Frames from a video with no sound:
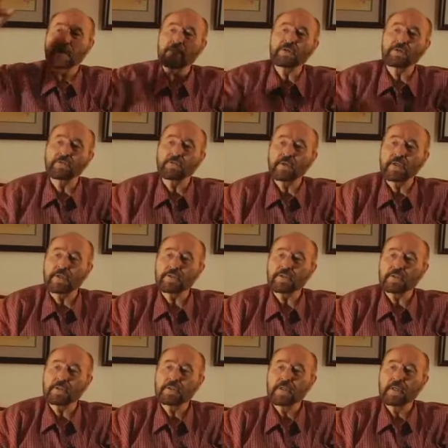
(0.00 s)
as you
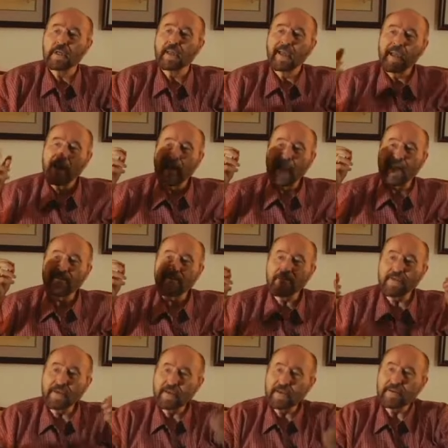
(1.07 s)
wish, and
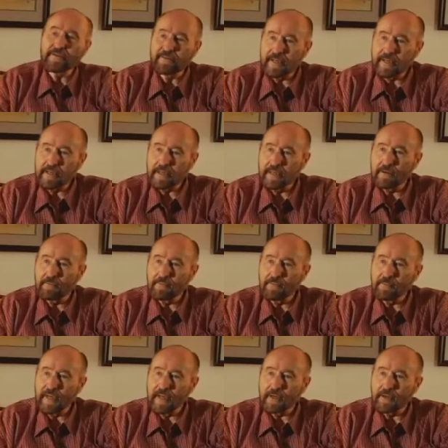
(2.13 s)
then interact that with
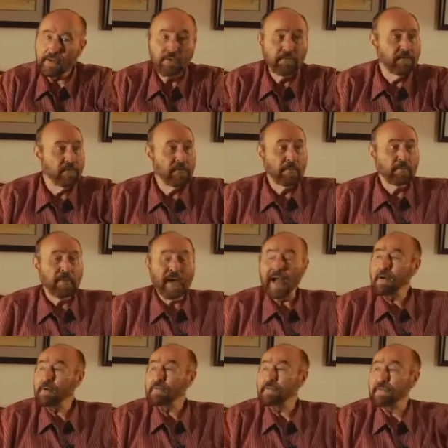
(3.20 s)
matter, you form
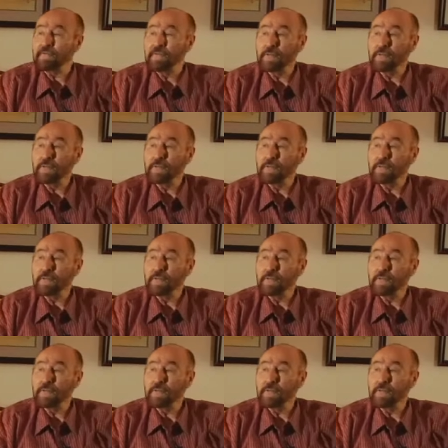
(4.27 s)
powerful